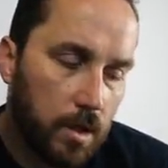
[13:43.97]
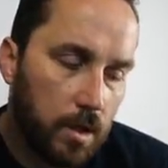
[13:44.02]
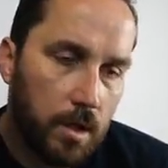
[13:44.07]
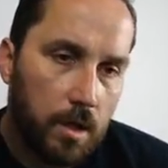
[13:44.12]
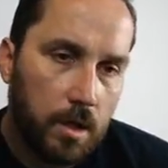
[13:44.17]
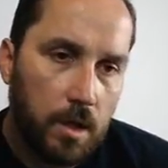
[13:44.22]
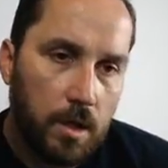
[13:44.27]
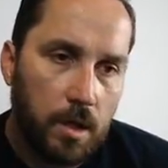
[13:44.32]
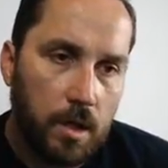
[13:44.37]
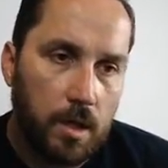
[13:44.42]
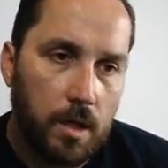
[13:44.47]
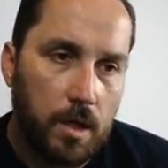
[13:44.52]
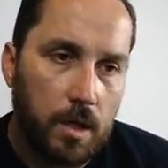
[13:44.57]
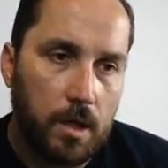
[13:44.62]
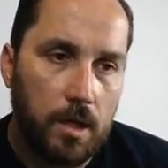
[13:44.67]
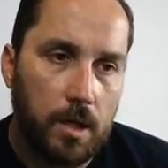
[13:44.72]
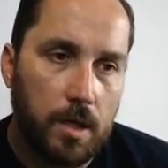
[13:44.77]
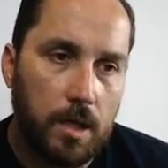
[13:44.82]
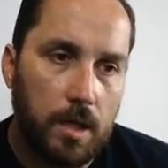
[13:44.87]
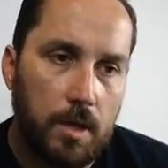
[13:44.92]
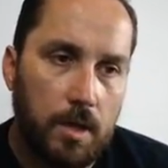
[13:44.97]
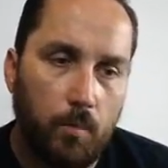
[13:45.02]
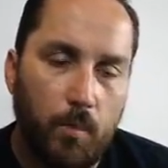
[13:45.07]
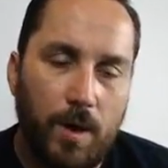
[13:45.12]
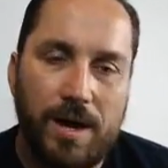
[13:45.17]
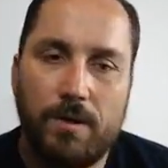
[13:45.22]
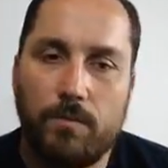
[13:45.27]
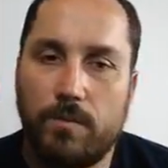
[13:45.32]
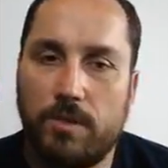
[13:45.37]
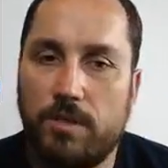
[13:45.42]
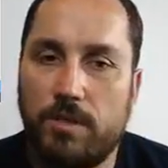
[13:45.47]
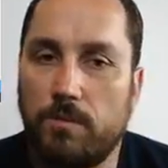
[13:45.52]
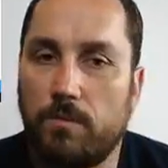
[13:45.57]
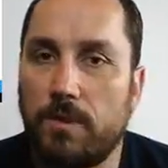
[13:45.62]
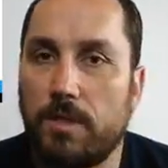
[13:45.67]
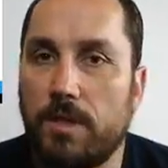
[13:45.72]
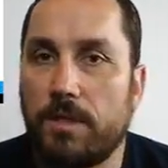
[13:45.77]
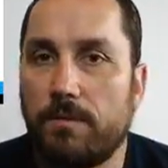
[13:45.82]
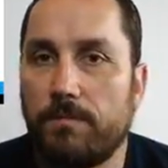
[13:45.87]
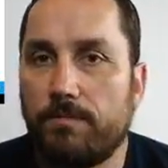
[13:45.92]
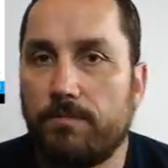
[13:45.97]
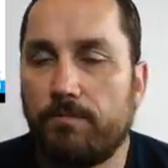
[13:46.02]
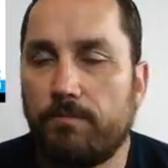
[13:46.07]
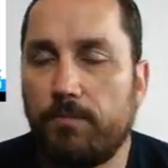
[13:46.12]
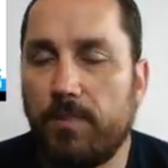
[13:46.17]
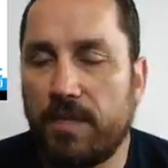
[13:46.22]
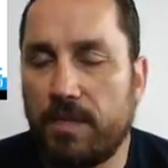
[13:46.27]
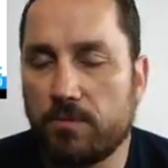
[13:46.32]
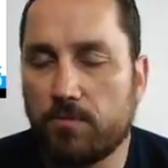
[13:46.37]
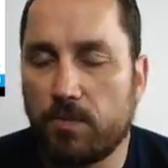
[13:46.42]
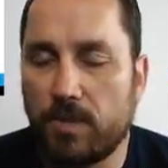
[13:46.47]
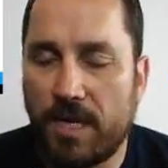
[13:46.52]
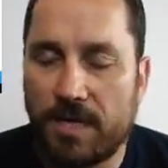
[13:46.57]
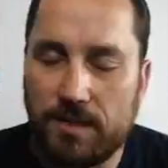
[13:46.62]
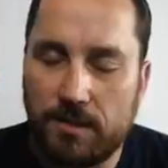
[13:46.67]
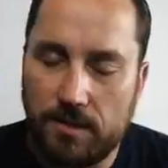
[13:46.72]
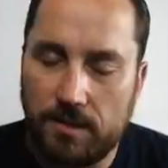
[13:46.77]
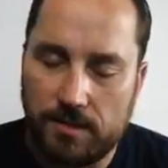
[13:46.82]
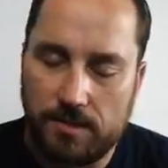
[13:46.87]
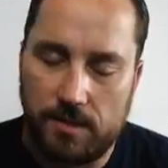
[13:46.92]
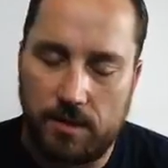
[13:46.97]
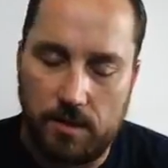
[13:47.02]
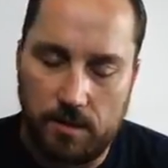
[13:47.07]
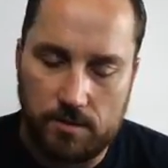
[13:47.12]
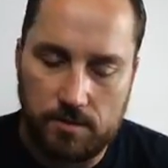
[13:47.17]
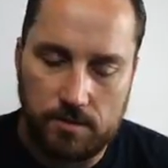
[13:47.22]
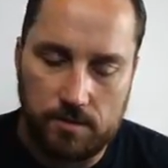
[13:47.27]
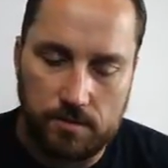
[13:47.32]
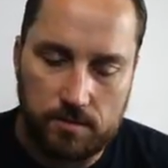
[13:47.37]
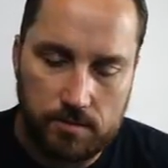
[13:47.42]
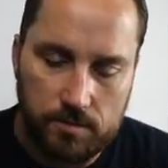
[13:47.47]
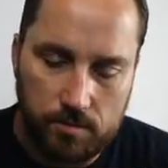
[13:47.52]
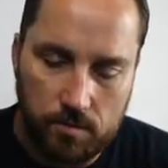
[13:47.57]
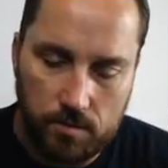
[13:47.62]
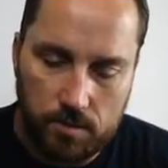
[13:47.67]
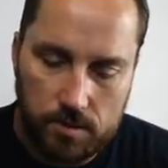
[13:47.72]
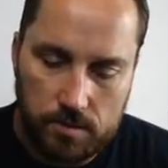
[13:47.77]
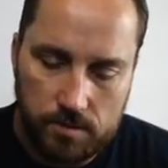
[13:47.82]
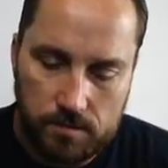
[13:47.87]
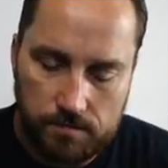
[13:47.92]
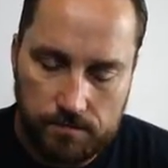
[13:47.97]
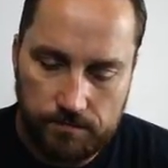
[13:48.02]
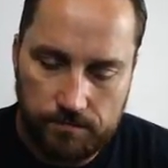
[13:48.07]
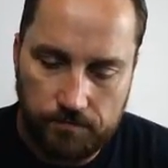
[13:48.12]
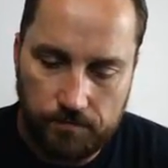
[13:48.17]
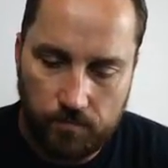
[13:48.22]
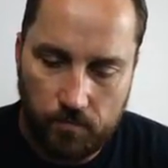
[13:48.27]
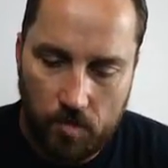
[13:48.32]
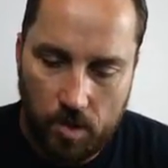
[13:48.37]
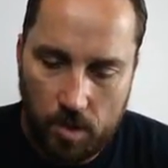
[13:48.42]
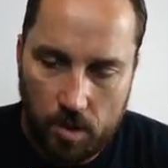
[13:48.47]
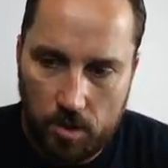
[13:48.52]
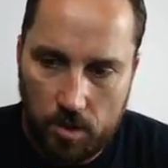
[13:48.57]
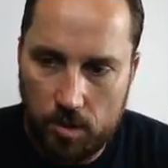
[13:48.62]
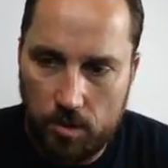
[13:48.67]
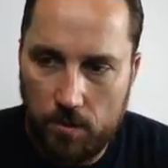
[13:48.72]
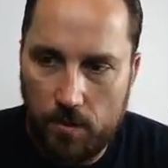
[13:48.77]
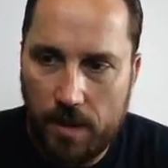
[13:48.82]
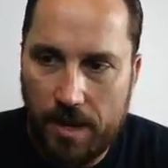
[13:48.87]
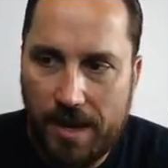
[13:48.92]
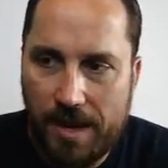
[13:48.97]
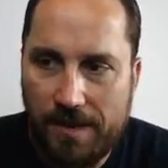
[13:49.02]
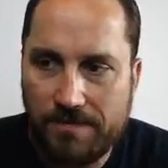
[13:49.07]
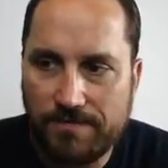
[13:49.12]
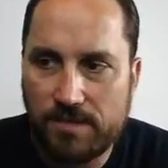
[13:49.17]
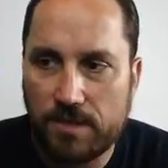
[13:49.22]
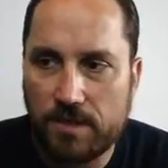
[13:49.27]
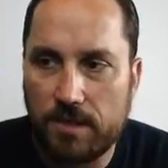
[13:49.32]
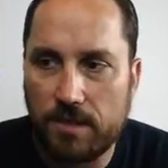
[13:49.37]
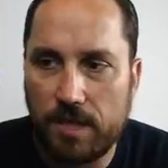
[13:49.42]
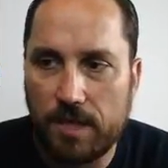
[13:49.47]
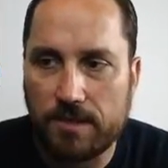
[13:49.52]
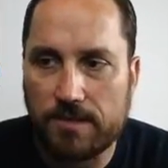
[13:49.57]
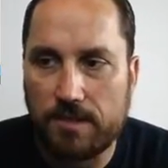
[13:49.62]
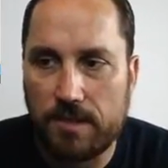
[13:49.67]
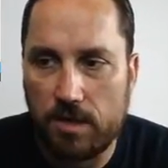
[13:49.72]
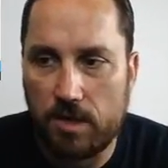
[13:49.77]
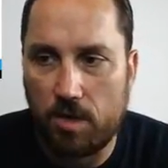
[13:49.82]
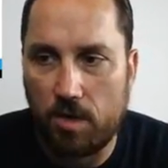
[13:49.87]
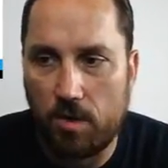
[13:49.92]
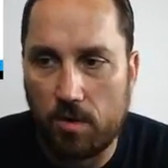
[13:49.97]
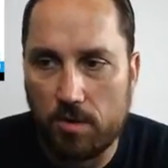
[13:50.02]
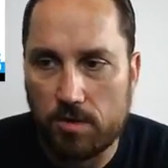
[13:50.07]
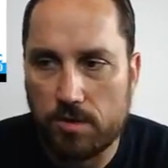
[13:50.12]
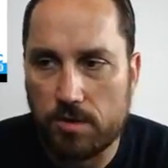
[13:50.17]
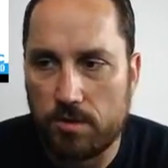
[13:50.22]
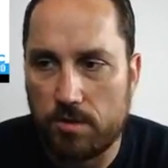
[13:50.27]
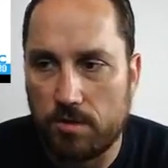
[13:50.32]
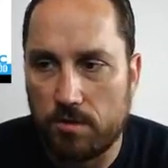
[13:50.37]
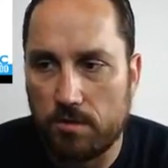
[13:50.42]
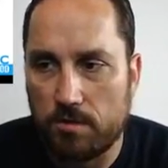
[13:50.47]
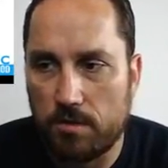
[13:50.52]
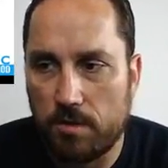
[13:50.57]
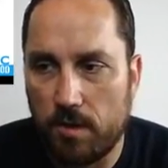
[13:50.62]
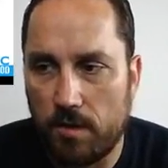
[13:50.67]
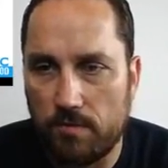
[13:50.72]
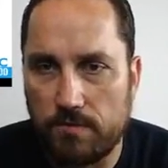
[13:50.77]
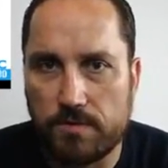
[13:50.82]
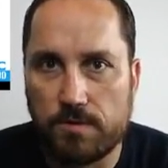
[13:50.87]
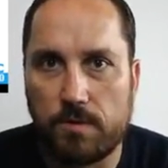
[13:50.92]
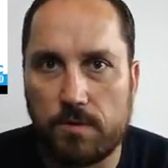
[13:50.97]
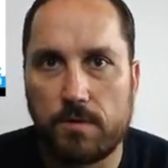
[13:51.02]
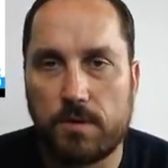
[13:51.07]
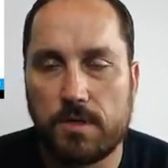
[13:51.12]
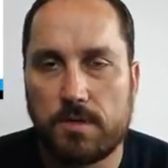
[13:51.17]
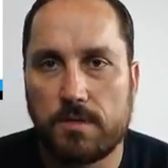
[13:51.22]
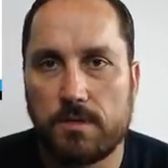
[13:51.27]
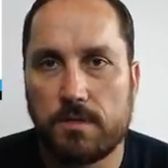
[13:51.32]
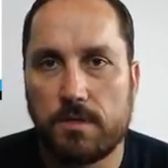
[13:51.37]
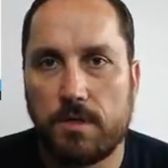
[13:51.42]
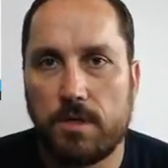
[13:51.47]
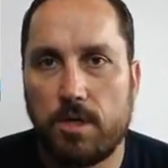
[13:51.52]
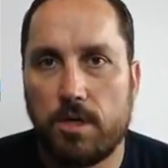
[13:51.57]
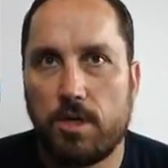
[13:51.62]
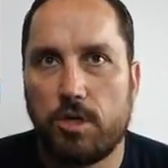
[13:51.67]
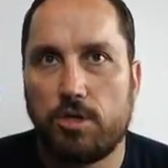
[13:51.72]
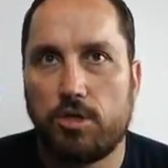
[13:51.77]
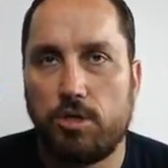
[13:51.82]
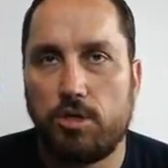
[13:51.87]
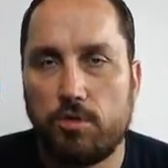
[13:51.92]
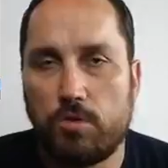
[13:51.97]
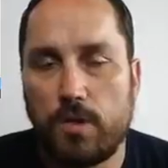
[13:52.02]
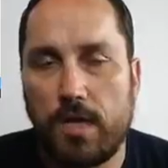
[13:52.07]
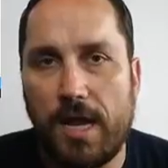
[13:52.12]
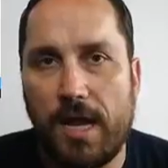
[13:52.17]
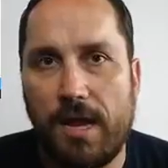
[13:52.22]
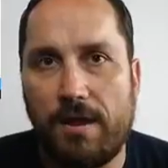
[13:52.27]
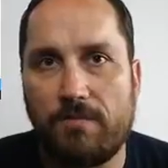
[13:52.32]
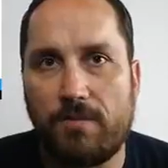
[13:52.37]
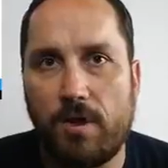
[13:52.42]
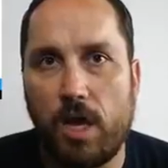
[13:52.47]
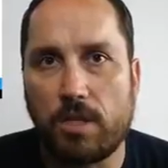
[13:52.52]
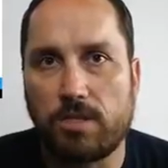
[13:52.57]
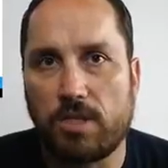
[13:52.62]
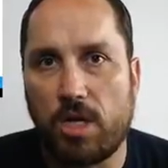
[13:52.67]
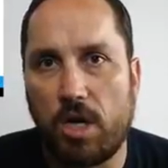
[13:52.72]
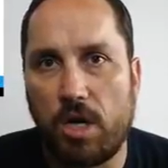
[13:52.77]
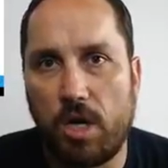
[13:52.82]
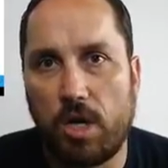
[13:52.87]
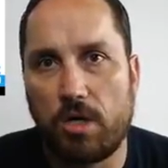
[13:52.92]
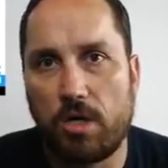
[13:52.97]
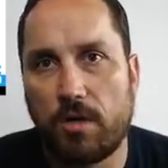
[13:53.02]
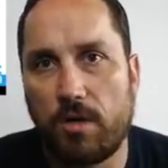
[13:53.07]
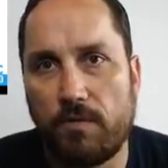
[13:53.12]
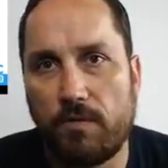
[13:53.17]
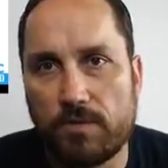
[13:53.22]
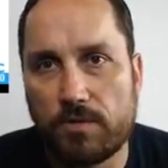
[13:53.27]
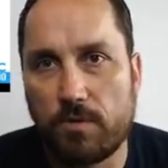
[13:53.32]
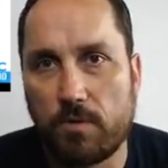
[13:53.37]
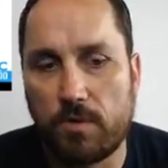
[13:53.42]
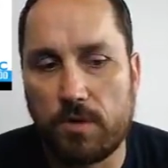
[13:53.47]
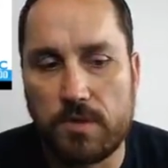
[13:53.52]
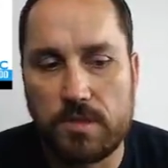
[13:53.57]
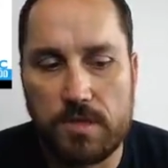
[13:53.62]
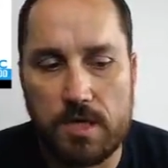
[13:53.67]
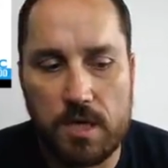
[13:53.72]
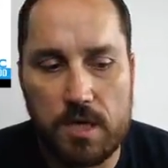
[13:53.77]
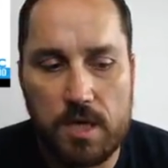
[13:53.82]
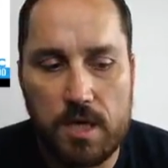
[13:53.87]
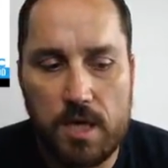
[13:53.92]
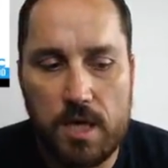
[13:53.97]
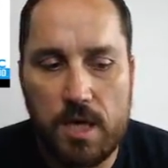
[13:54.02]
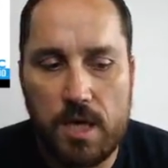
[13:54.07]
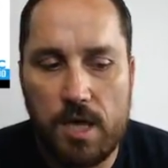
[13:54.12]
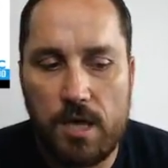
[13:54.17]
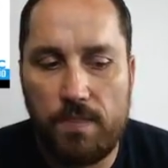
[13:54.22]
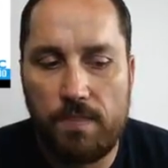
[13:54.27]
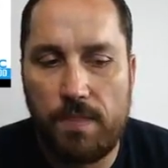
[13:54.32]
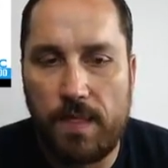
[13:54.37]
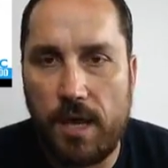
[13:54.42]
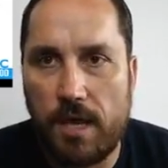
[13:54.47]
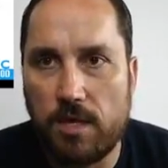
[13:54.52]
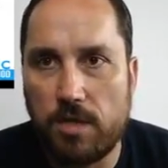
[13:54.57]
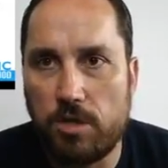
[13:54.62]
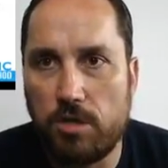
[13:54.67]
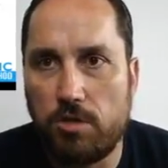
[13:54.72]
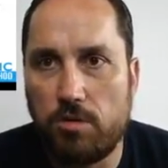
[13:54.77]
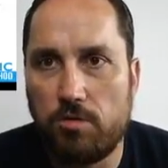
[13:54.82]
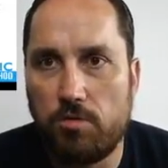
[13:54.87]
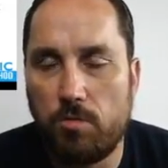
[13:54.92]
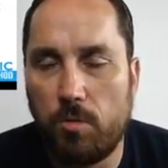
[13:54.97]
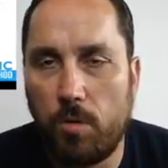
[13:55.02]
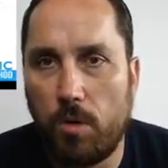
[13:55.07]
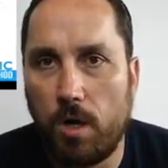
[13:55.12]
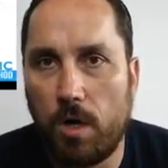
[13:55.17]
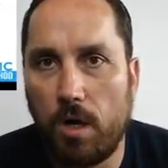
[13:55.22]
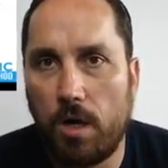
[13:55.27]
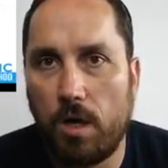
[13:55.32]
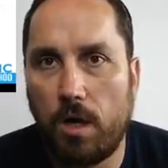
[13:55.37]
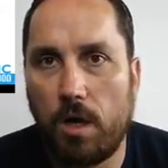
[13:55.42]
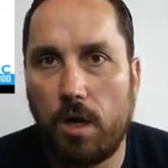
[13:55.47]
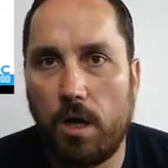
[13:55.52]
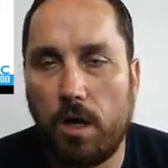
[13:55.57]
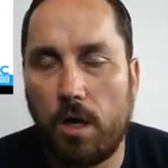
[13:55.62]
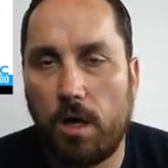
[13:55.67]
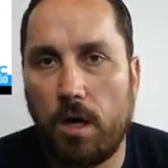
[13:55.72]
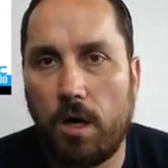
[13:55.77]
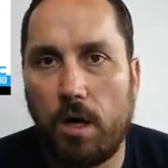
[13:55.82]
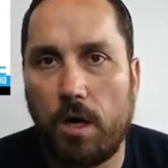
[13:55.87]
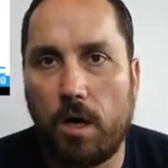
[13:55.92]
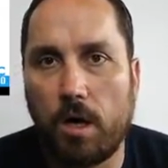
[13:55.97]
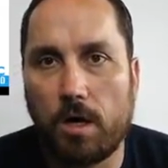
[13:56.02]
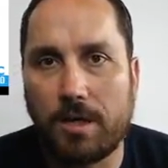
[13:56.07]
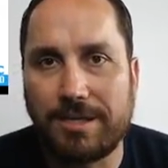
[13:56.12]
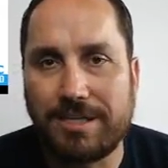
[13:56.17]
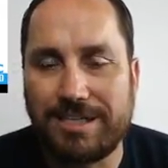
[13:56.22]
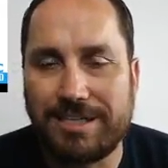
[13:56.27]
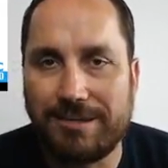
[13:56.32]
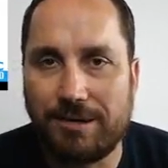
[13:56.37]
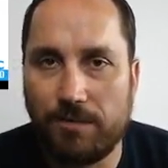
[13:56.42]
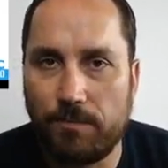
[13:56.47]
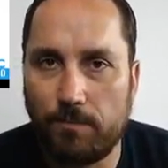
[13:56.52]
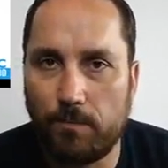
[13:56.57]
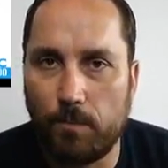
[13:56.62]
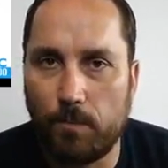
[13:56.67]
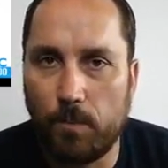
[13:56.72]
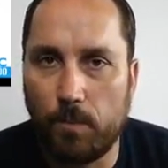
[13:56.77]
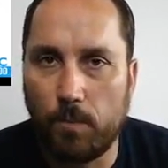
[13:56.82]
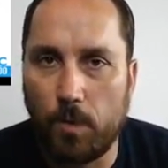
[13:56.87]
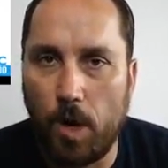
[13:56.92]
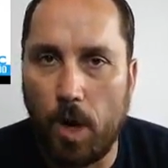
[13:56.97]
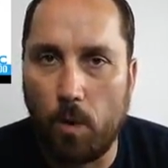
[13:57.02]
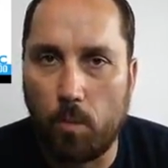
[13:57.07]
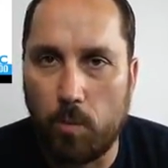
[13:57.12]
And why aren't we doing it? Because we're not collecting an arsenal of stories. You have to collect an arsenal of stories. You should have a ton of stories that you are around your brand.